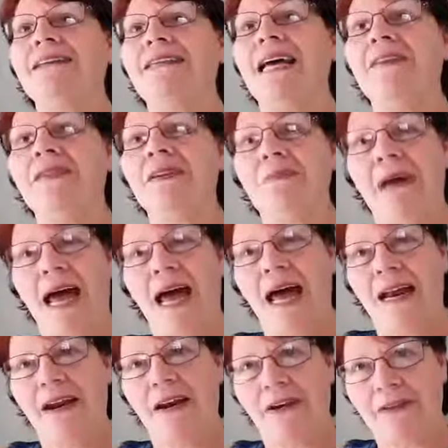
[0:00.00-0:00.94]
Dave and
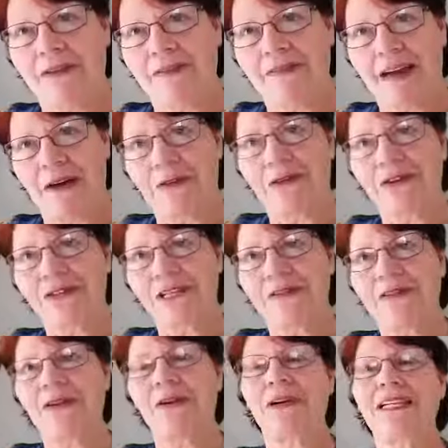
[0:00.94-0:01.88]
Patty are the founders
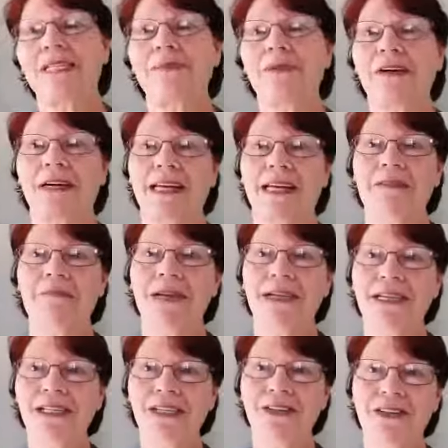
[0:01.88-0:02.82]
of Holy Spirit Led
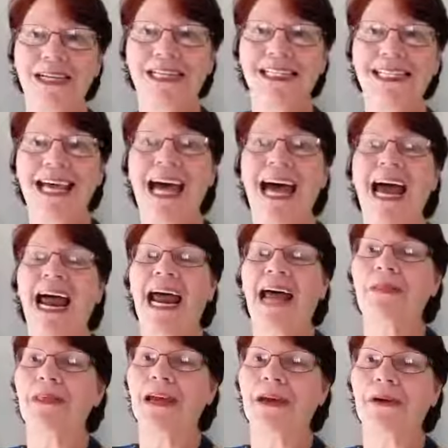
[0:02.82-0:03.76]
Ministries,
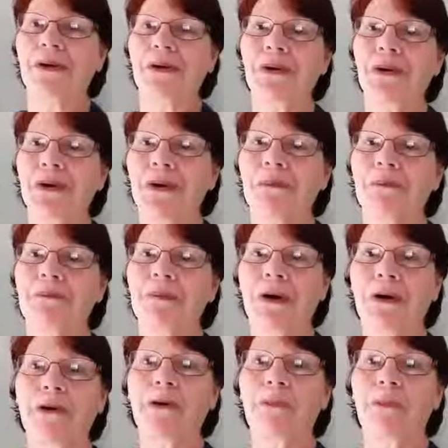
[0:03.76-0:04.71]
and they go
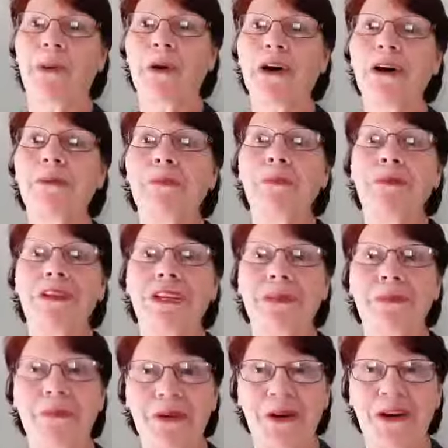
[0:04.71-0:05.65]
border
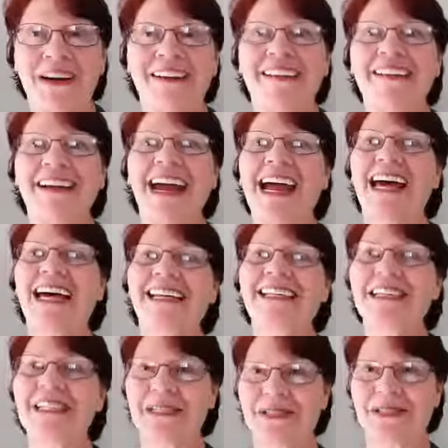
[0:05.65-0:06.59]
to border
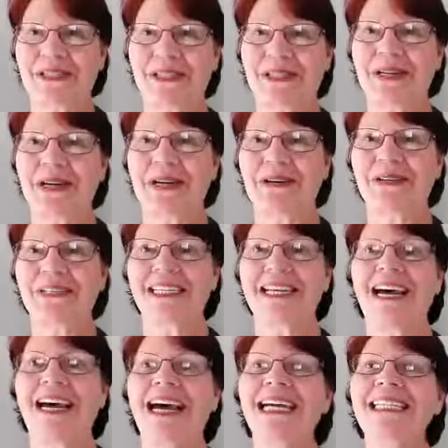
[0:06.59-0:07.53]
and coast to
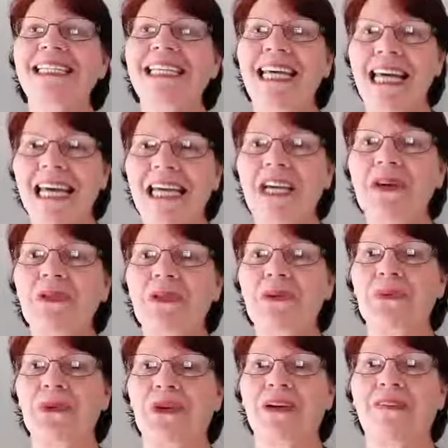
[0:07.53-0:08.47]
coast, taking
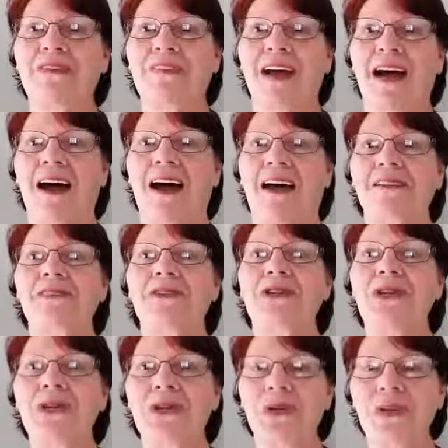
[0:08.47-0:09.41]
the Word of God
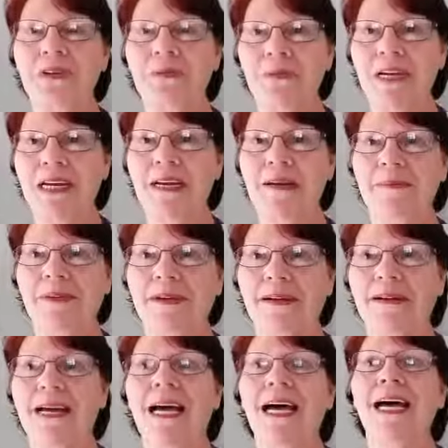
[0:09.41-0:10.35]
to the
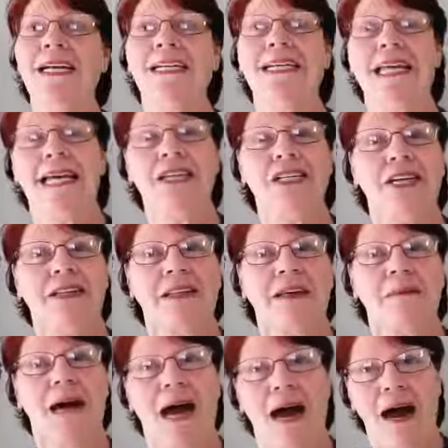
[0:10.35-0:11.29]
people, teaching
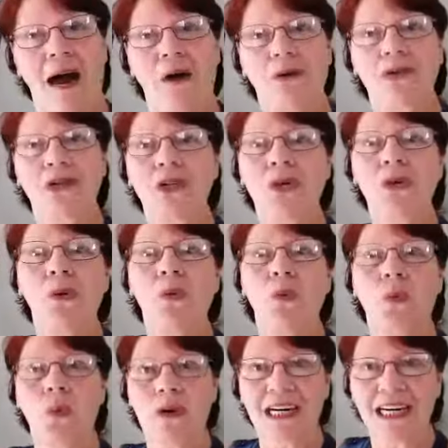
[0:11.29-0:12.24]
them how
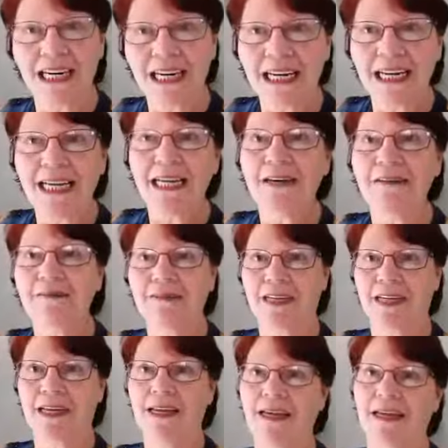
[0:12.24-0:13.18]
to live
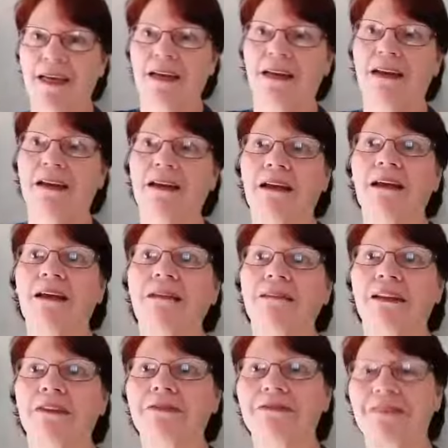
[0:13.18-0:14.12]
in
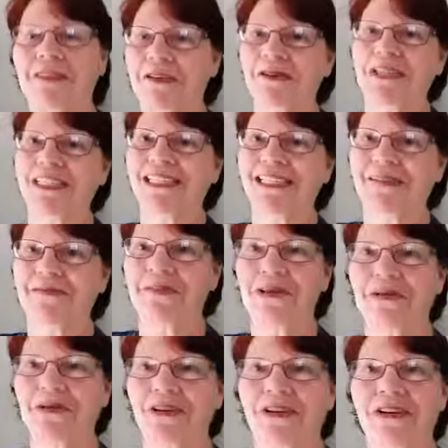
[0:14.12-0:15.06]
the fullness of
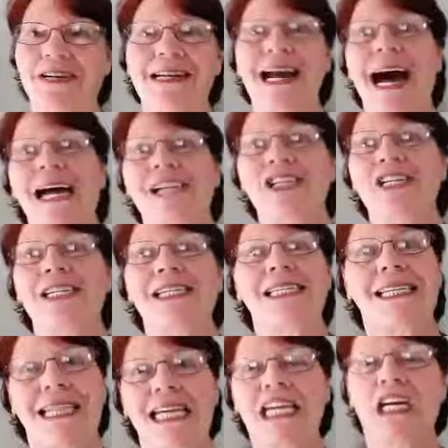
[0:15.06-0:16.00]
the Word, not
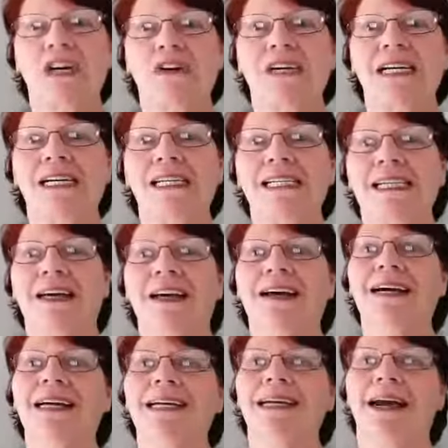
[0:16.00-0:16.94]
just hear it,
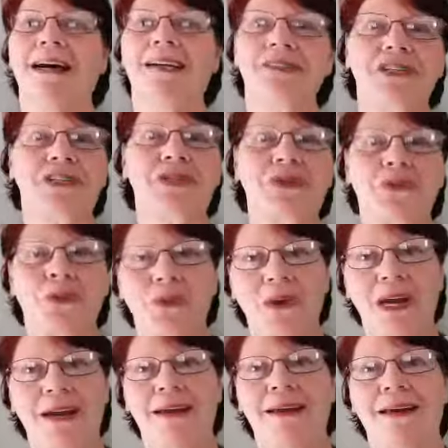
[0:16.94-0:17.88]
not just
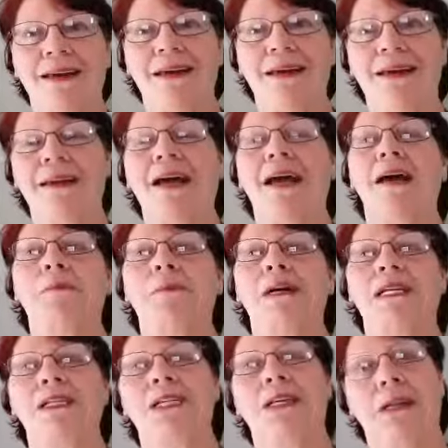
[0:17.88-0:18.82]
read it,
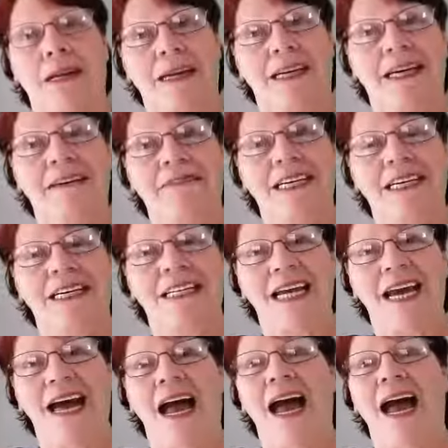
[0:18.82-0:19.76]
but to live it.
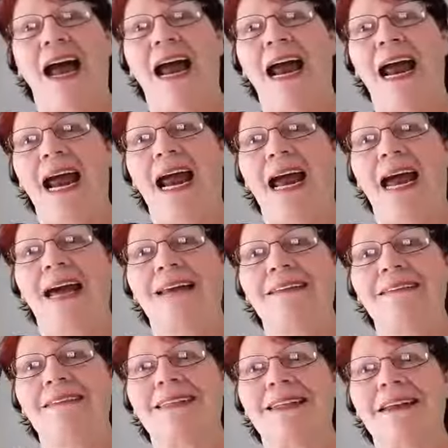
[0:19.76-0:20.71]

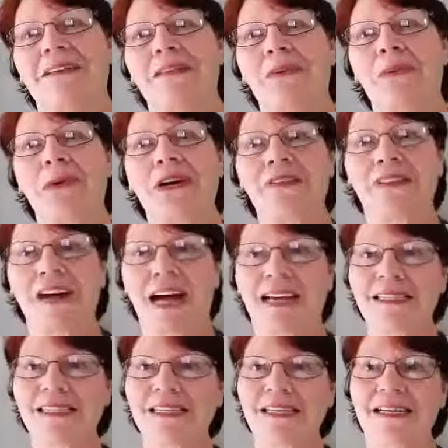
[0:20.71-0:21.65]
And the Word of
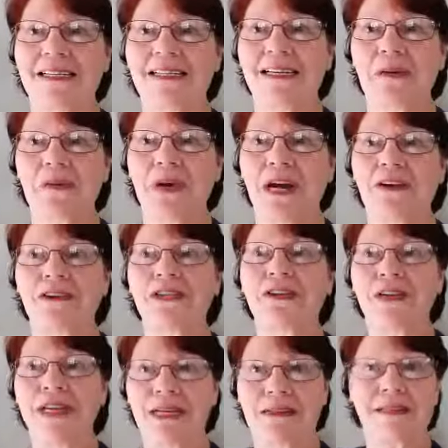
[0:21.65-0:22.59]
God says that we are
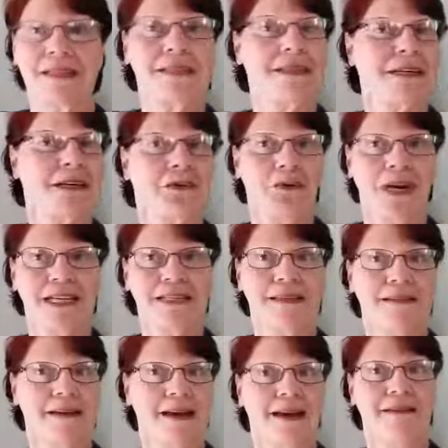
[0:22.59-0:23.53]
to heal the sick,
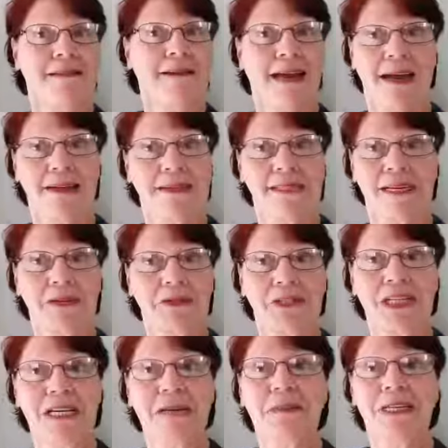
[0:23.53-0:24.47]
raise the dead, and cast
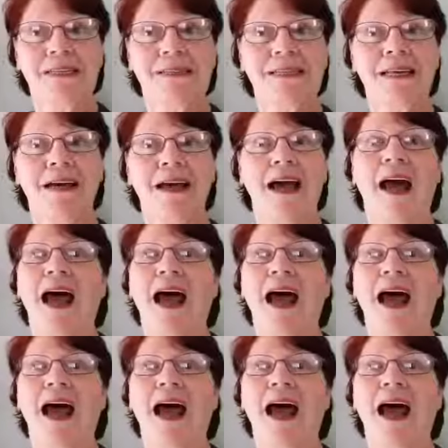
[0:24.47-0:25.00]
out demons,